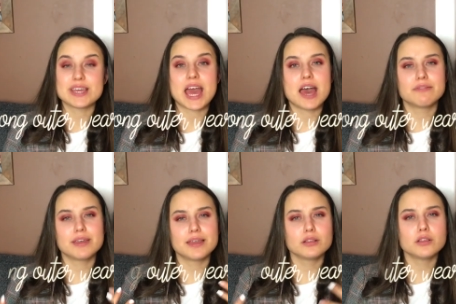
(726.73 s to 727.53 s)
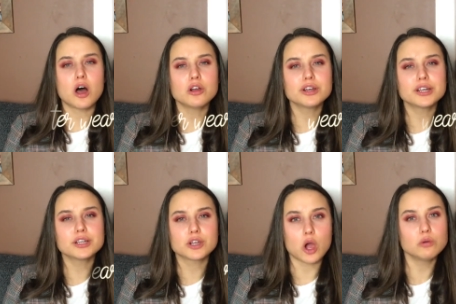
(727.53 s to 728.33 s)
You have a
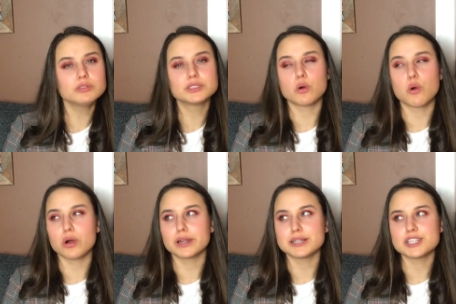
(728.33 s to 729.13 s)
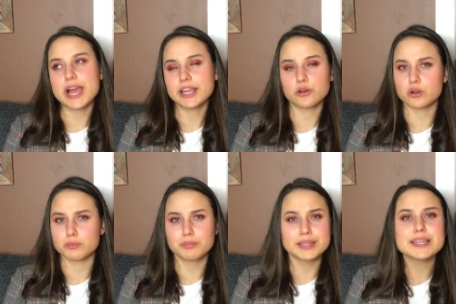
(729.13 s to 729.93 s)
longer coat or jacket or
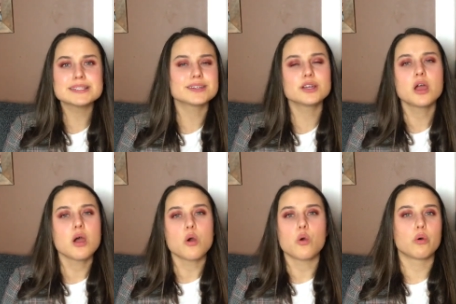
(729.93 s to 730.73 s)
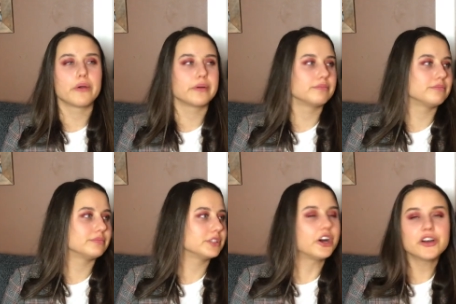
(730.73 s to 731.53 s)
blazer or
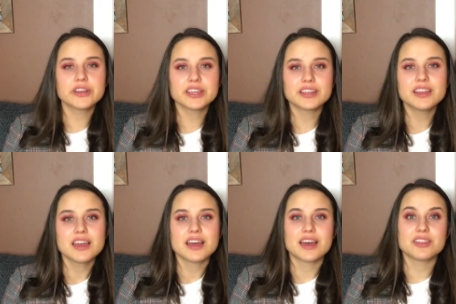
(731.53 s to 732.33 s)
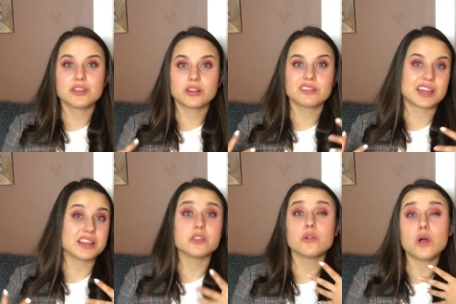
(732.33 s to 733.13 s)
cardigan, the
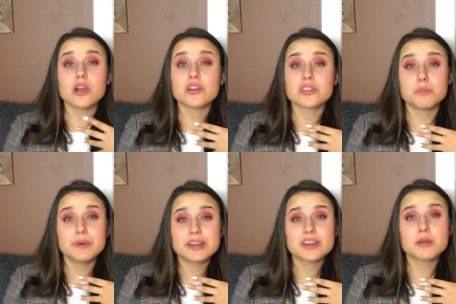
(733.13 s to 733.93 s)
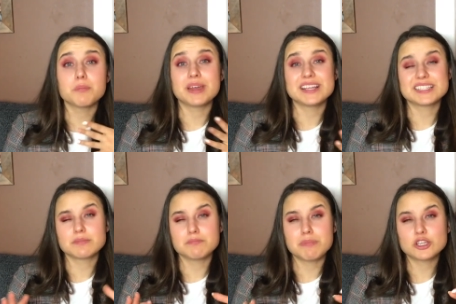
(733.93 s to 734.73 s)
longer the better, but
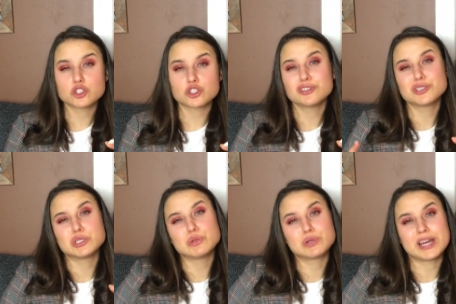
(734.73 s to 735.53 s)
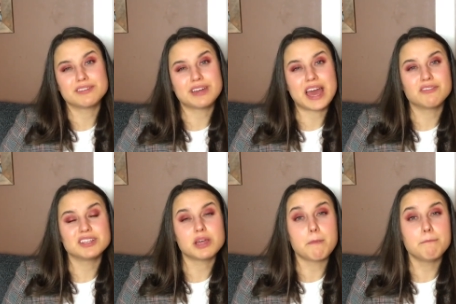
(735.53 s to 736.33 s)
make sure to kind of have it